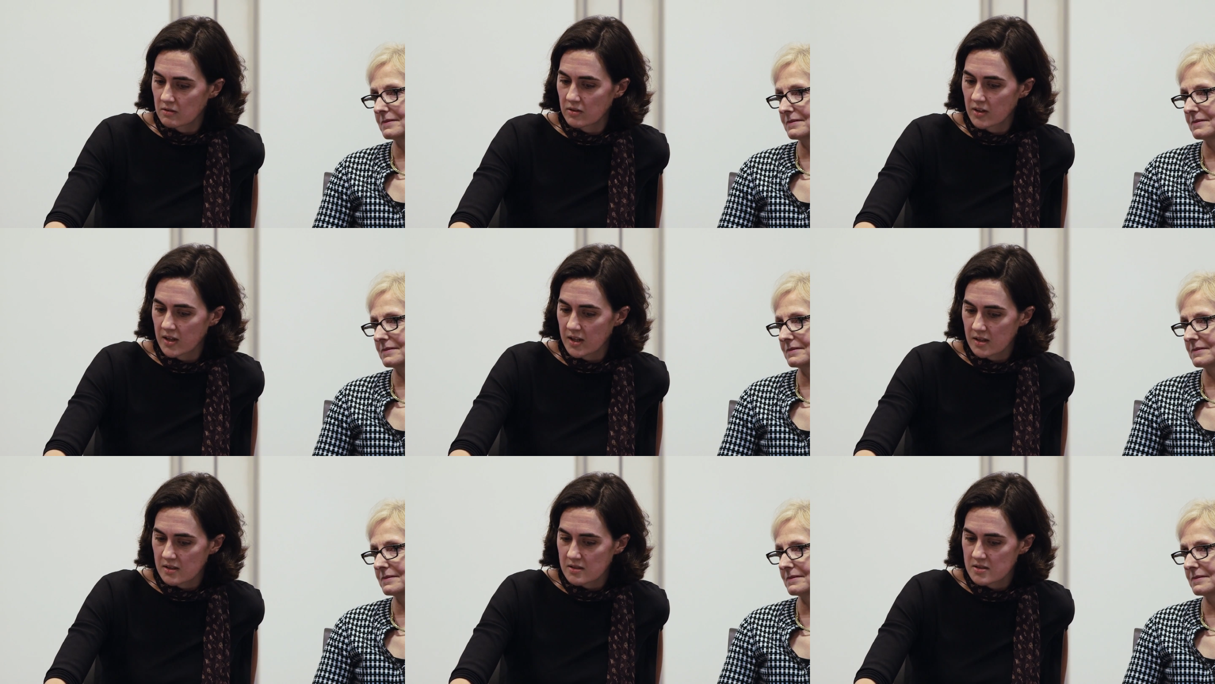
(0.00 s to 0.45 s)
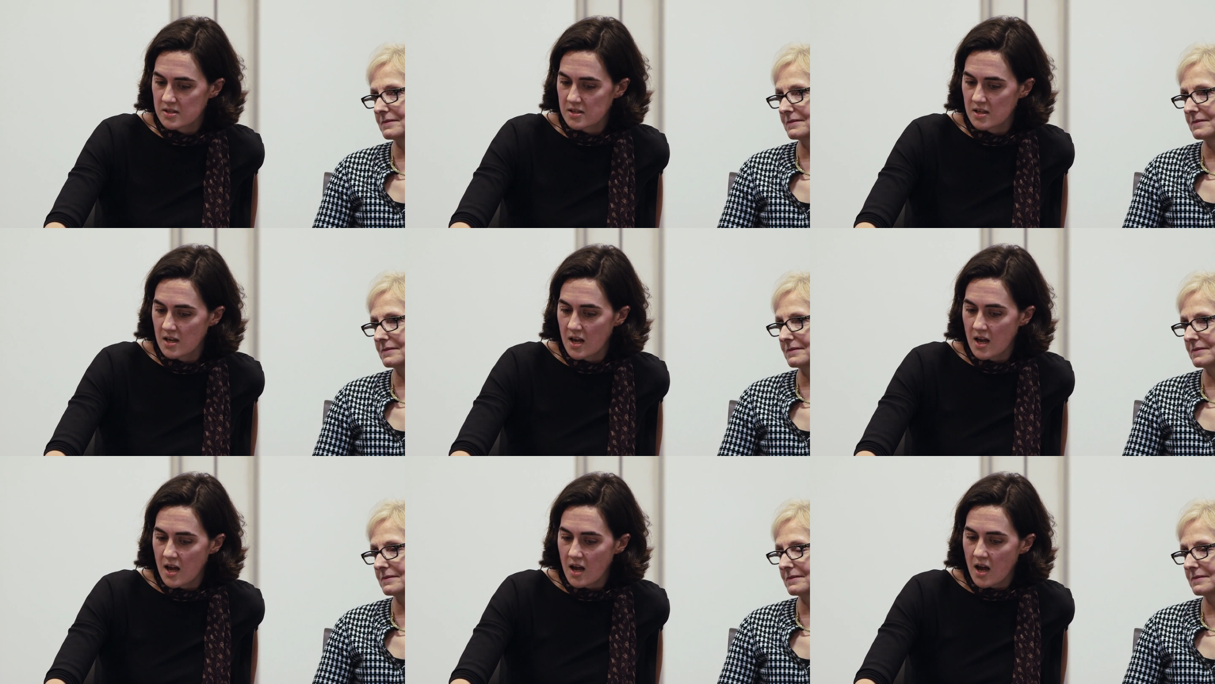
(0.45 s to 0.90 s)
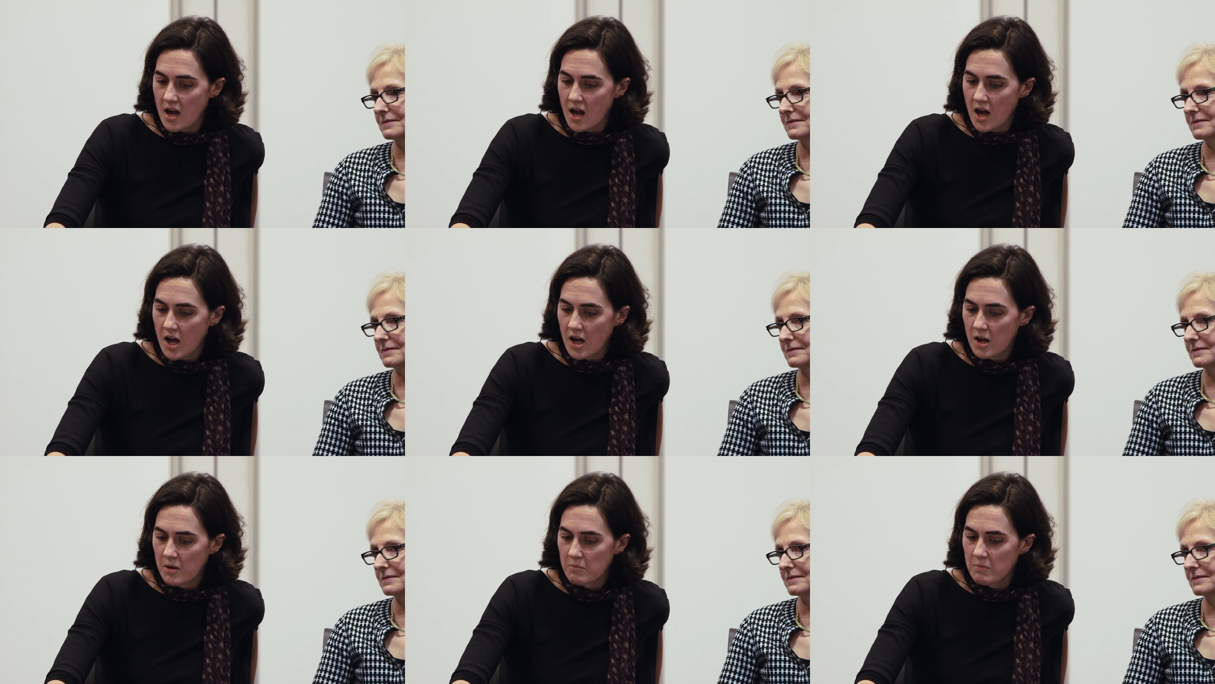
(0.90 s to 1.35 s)
Speaker 1: new things.
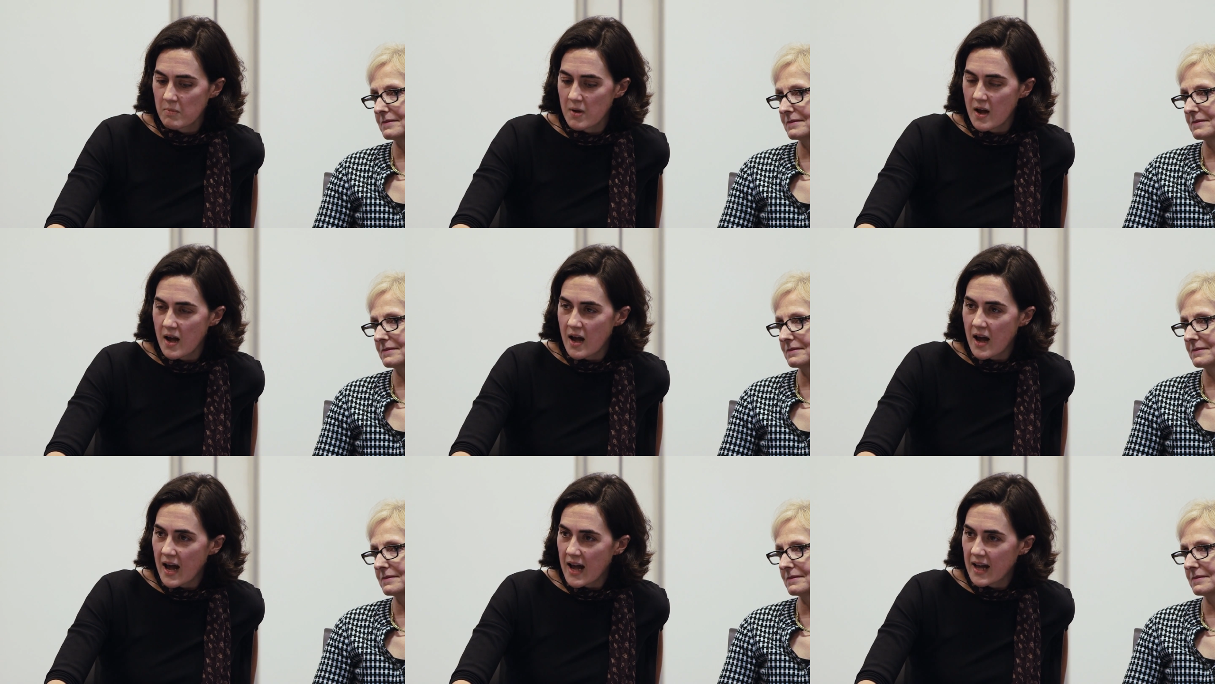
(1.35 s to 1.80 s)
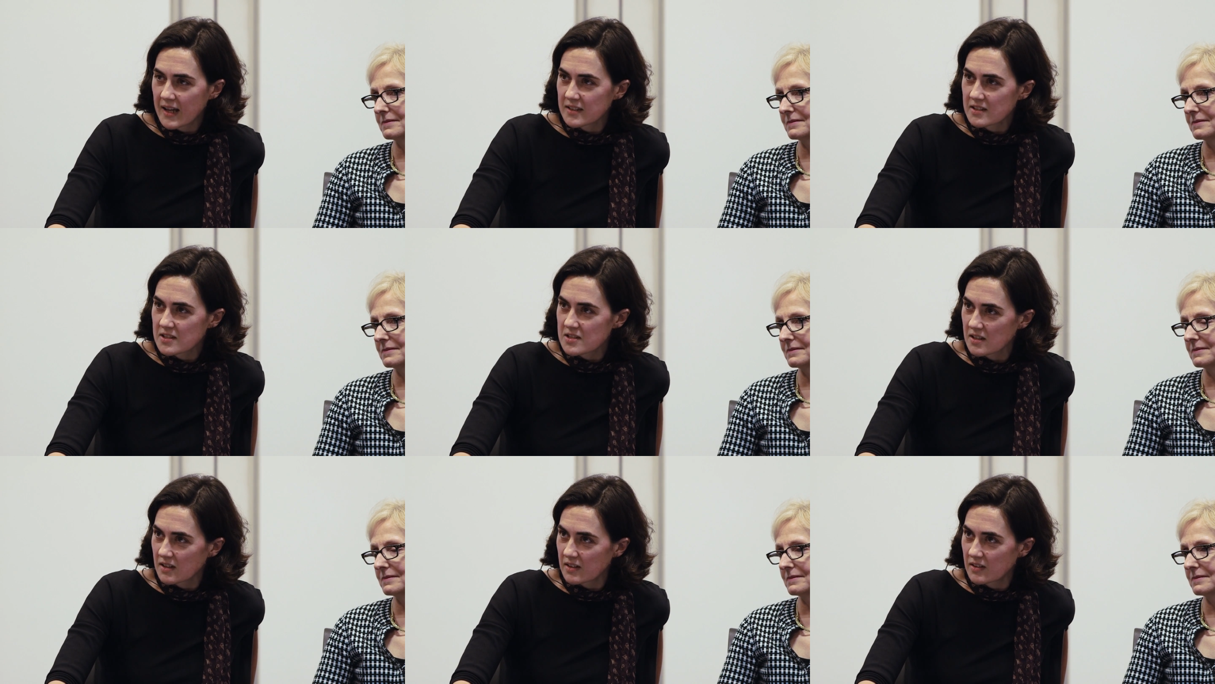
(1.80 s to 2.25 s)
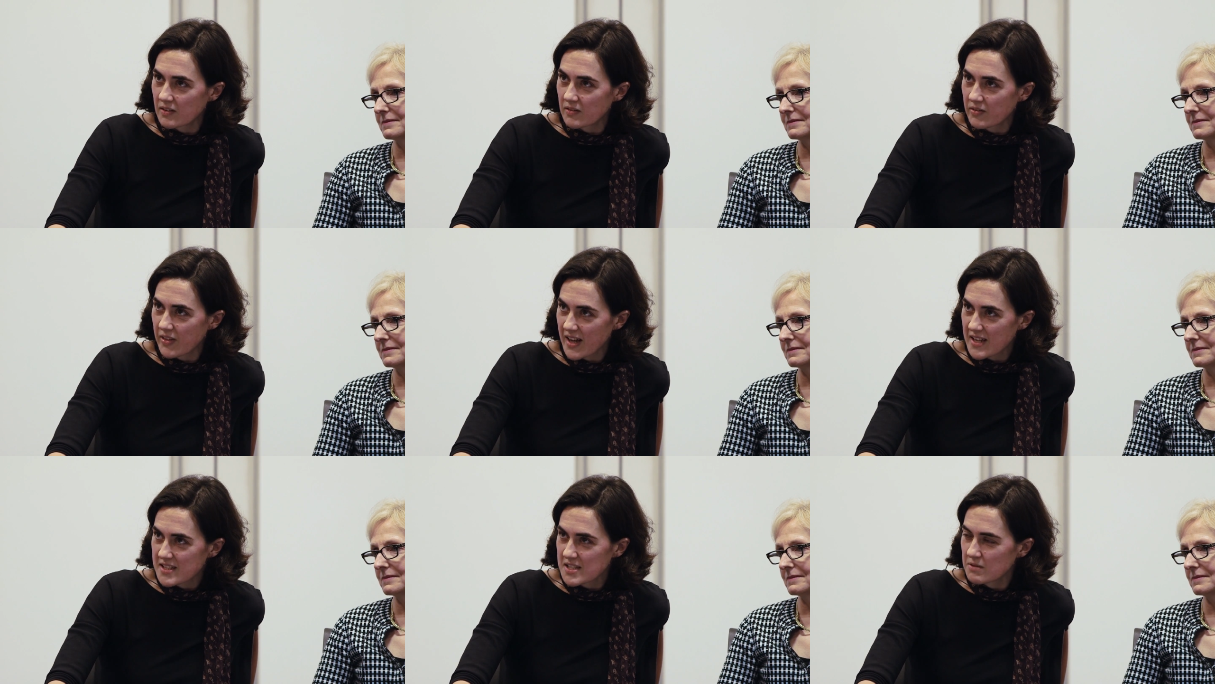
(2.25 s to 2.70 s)
Um, and
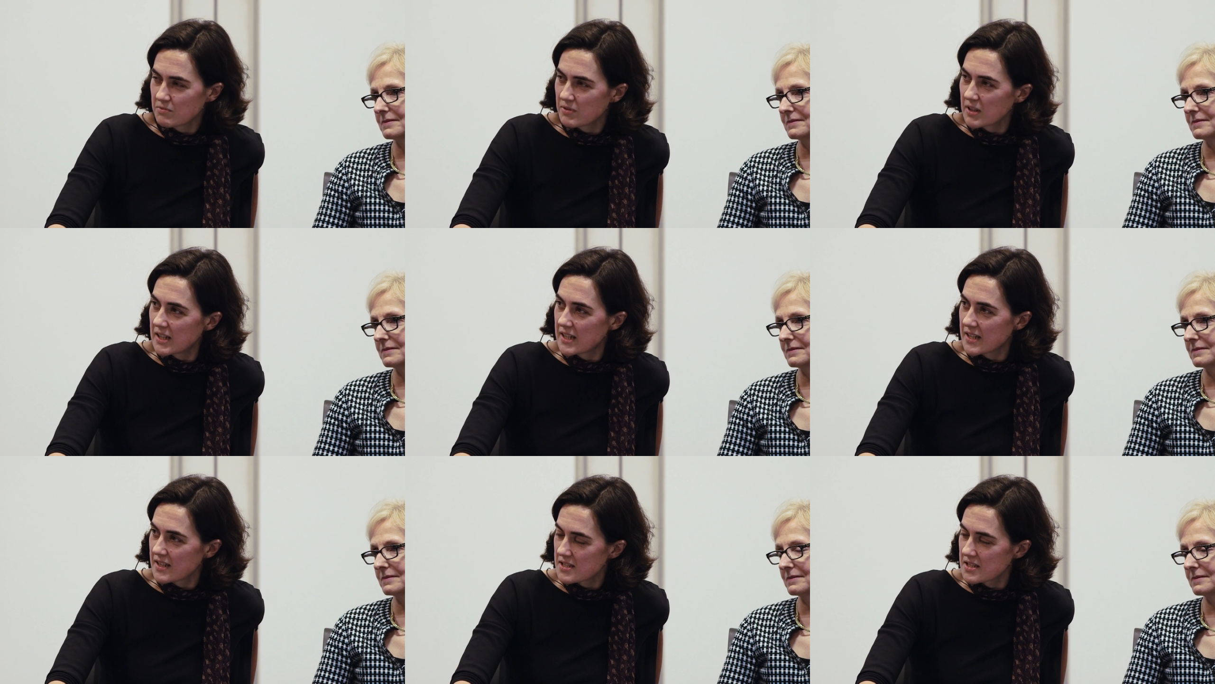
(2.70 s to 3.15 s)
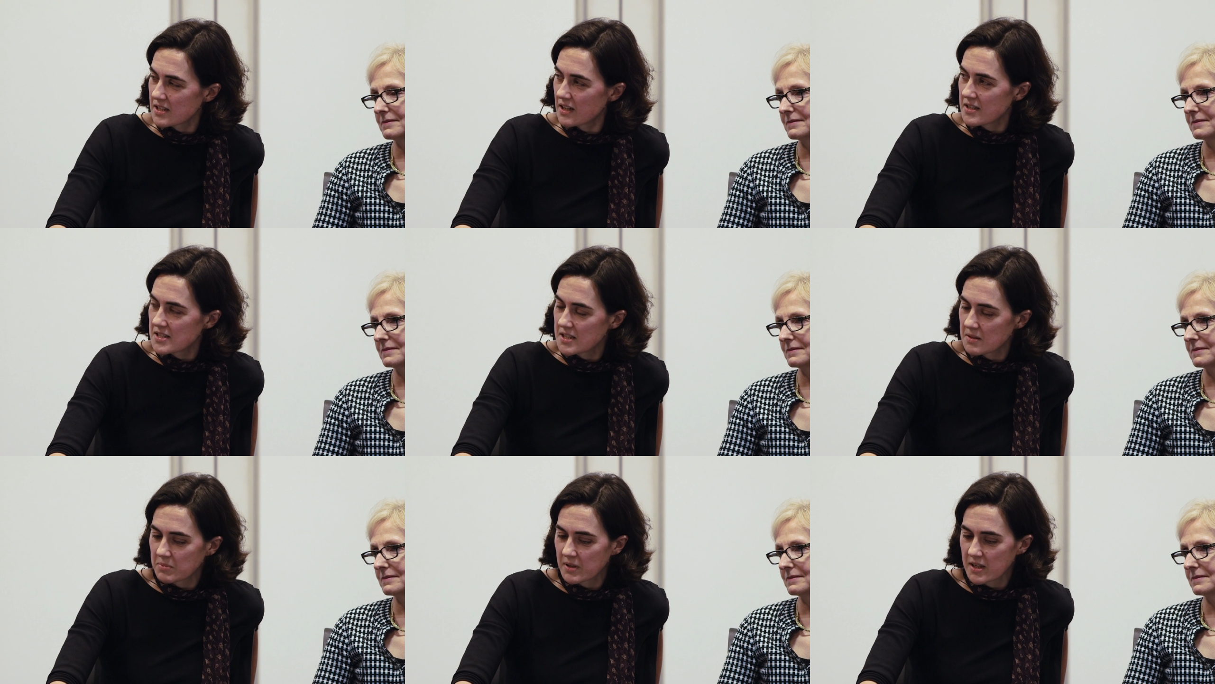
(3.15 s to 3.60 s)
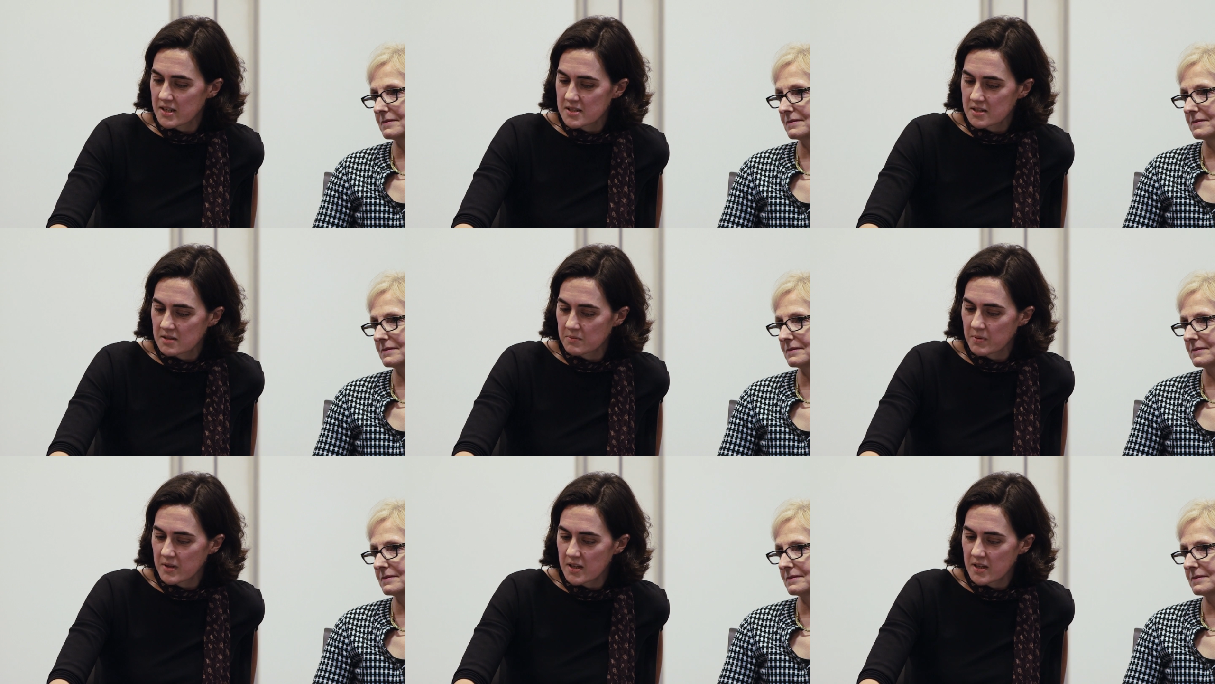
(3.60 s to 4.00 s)
that's a really exciting place to